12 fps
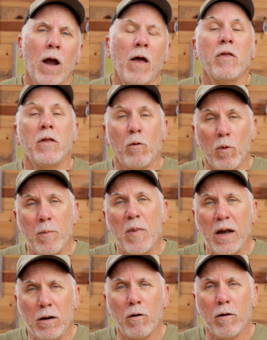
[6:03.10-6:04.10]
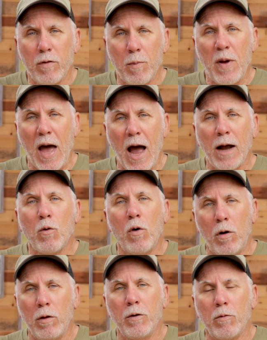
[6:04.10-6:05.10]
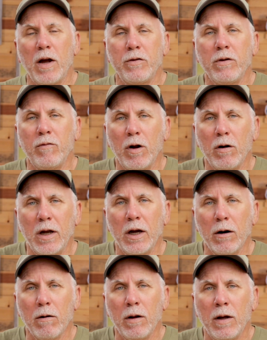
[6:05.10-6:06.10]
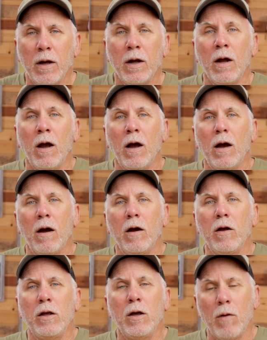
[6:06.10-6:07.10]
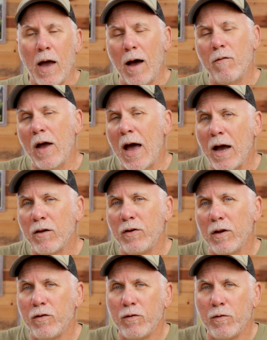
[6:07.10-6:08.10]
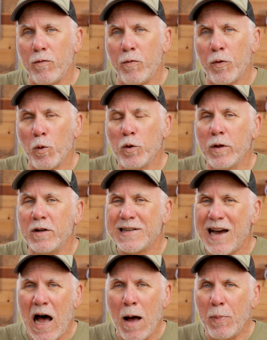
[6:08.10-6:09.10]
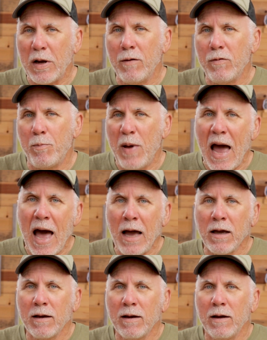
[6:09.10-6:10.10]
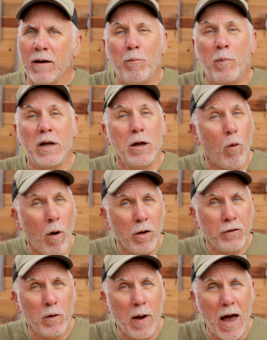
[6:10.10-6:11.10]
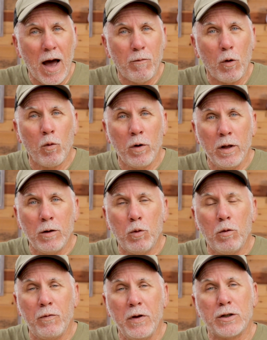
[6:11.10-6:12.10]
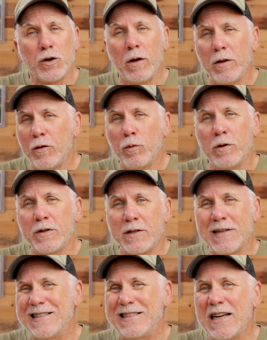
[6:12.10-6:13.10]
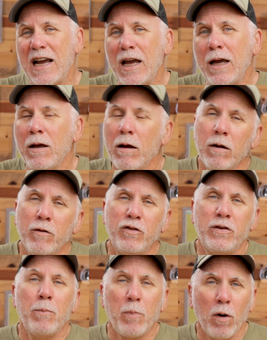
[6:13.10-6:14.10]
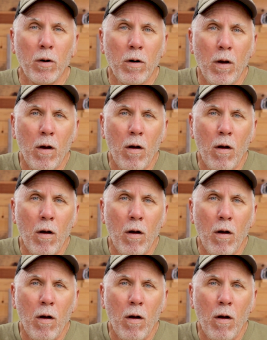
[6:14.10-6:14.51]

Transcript: and then the remainder of the pack will hold the rest of your gear. You have access through the top of the pack, but you also have a really cool feature on this, which is a J zipper